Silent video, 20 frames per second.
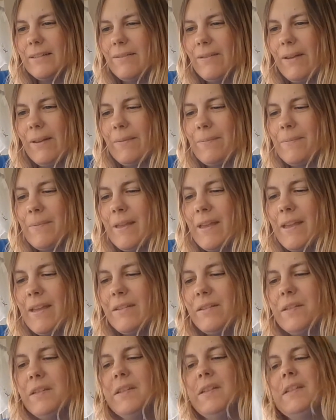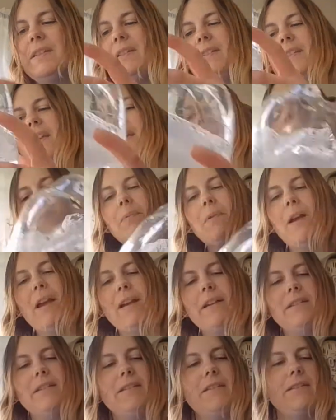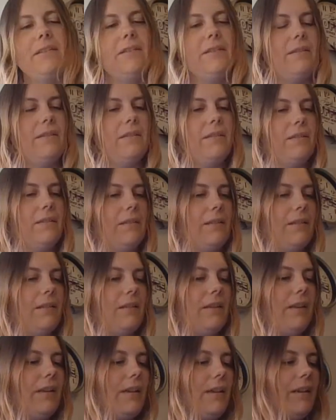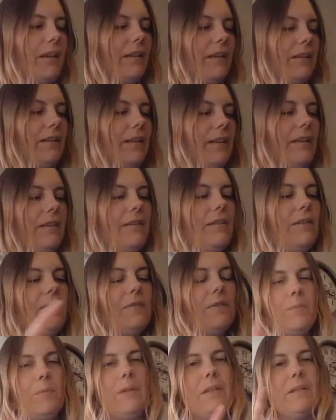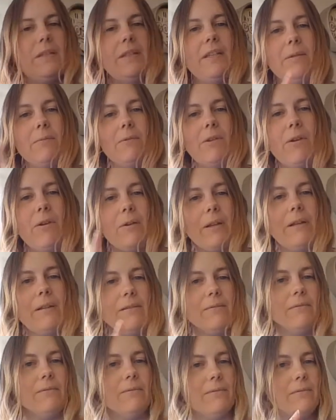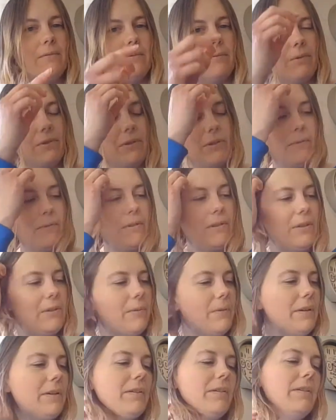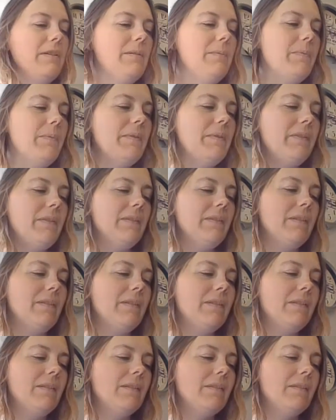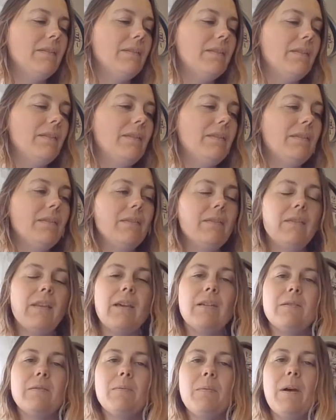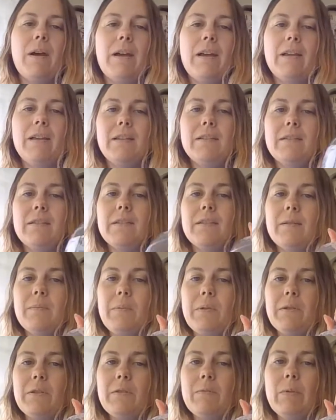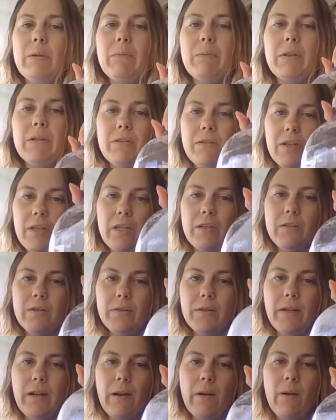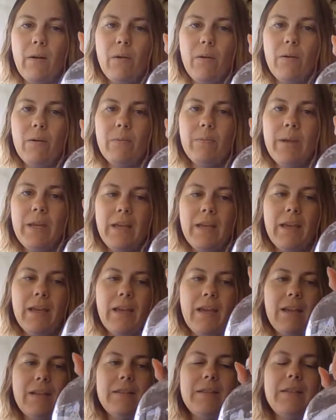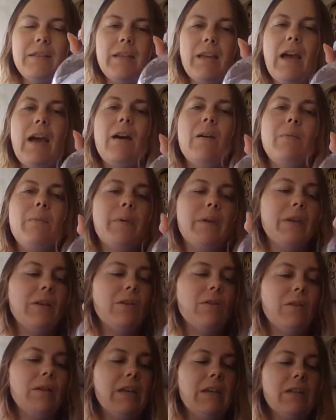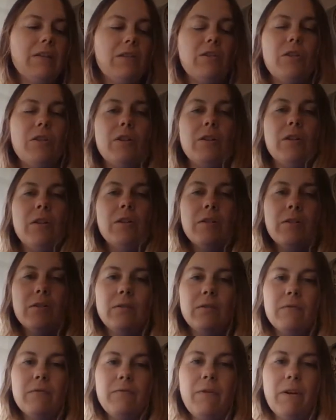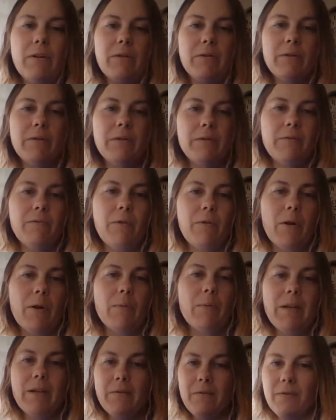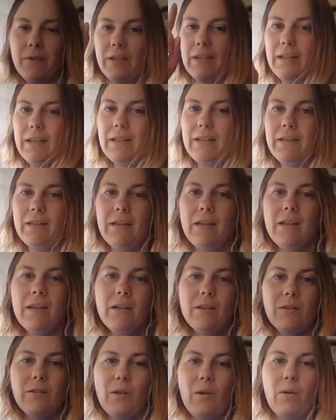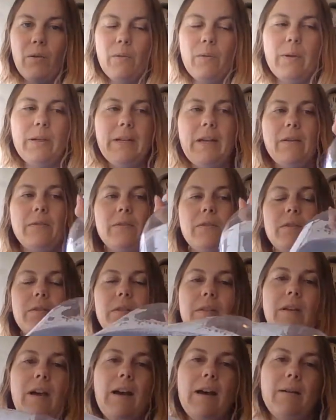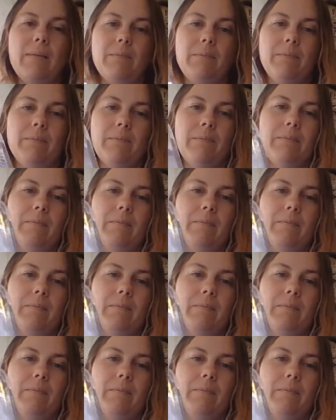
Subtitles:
Okay. So just take practice. Get enough speed to get going really, really quickly. But that's why it's a simple experiment. So you can do it at home and see how big you can get your funnel to form, and if you can get it to go all the way down to the top.